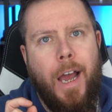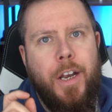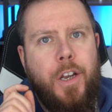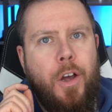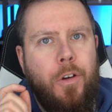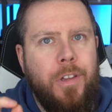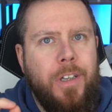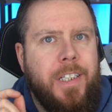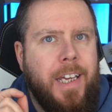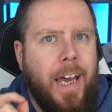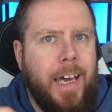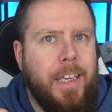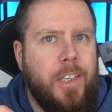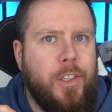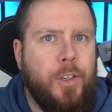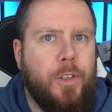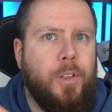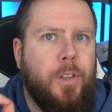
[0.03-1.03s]
know the
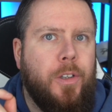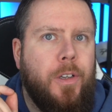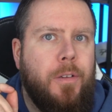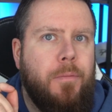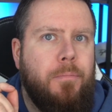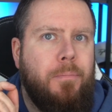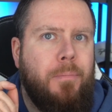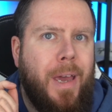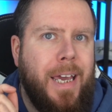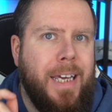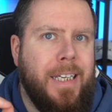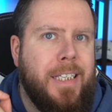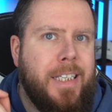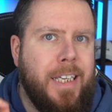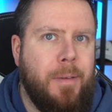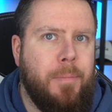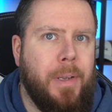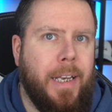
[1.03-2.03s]
title may
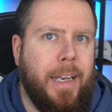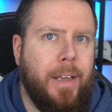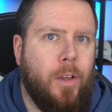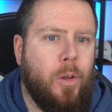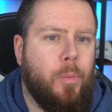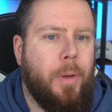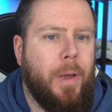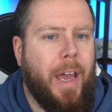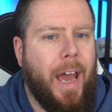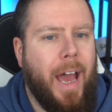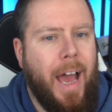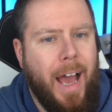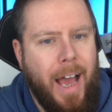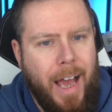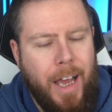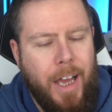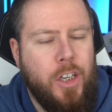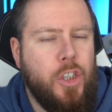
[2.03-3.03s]
seem a little bit
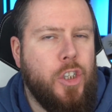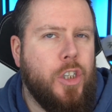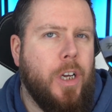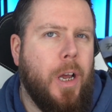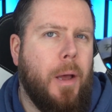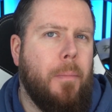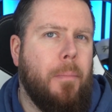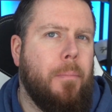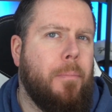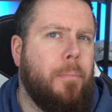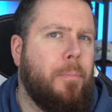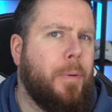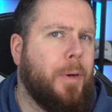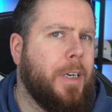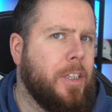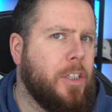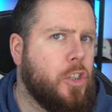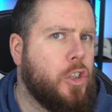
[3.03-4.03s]
harsh,
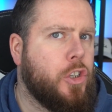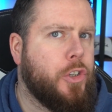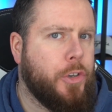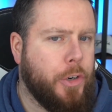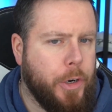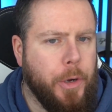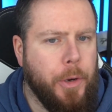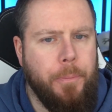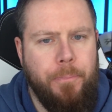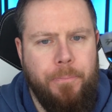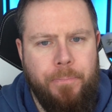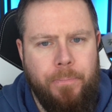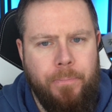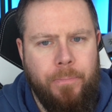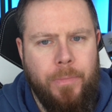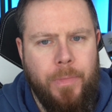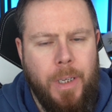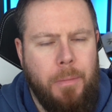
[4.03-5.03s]
but it's true.
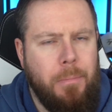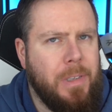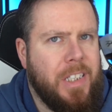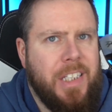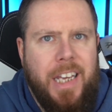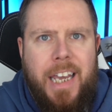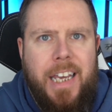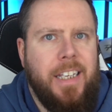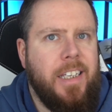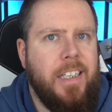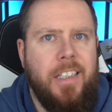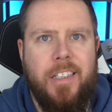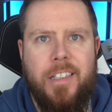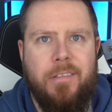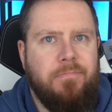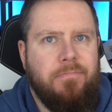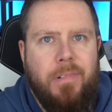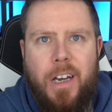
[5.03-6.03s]

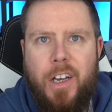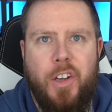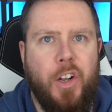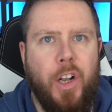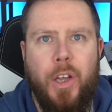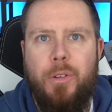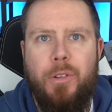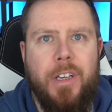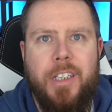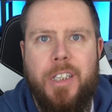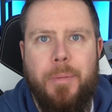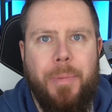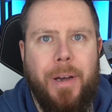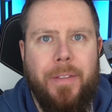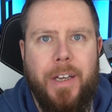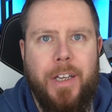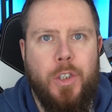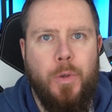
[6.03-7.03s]
Mercedes are clueless
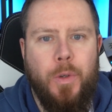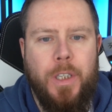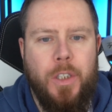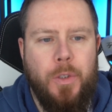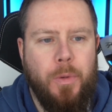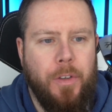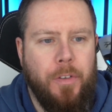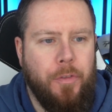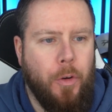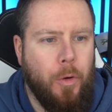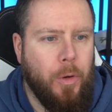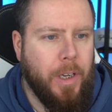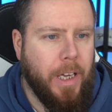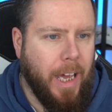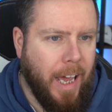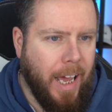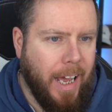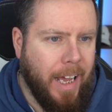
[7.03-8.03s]
about their 2024
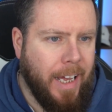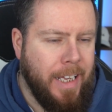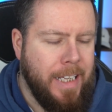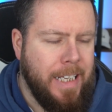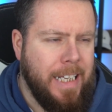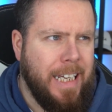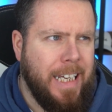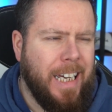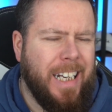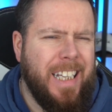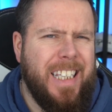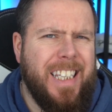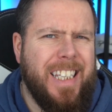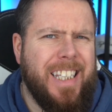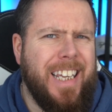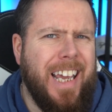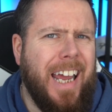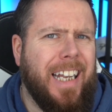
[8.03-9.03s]
car, and it's
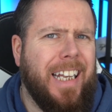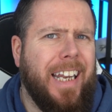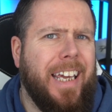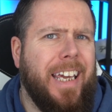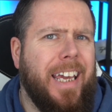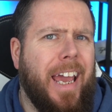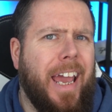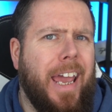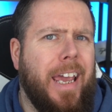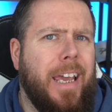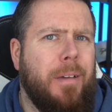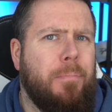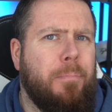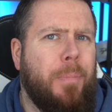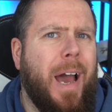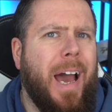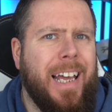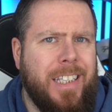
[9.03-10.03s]
sadly a
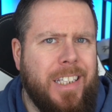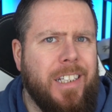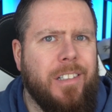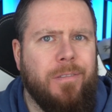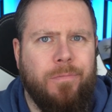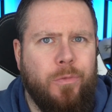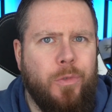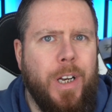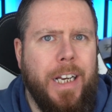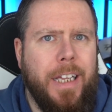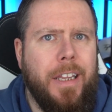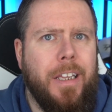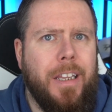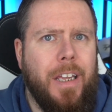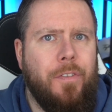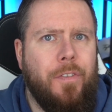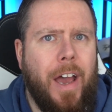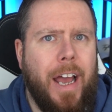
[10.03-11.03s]
pattern, really, that
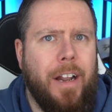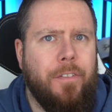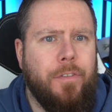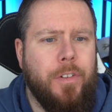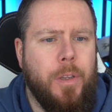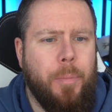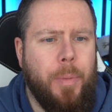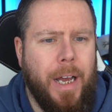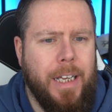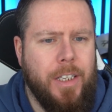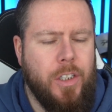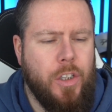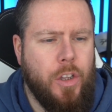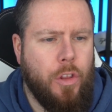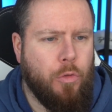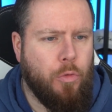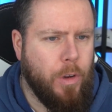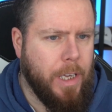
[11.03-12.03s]
they've had for the
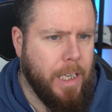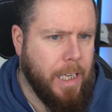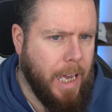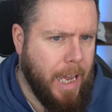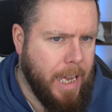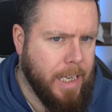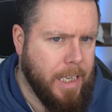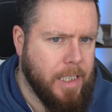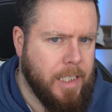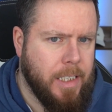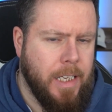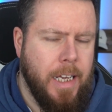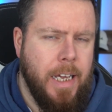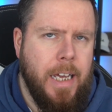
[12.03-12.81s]
past 3 years.